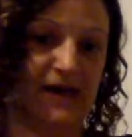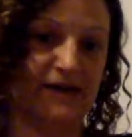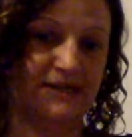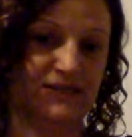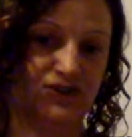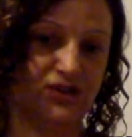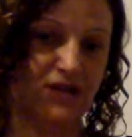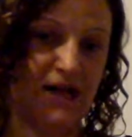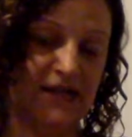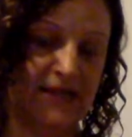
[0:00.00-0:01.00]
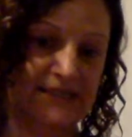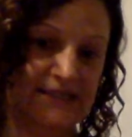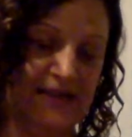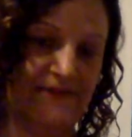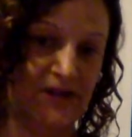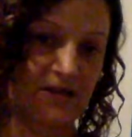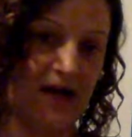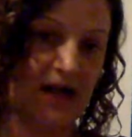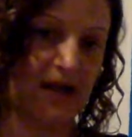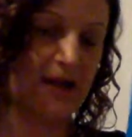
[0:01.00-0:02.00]
on a digital clock, 7
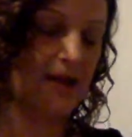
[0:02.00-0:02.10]
o'clock.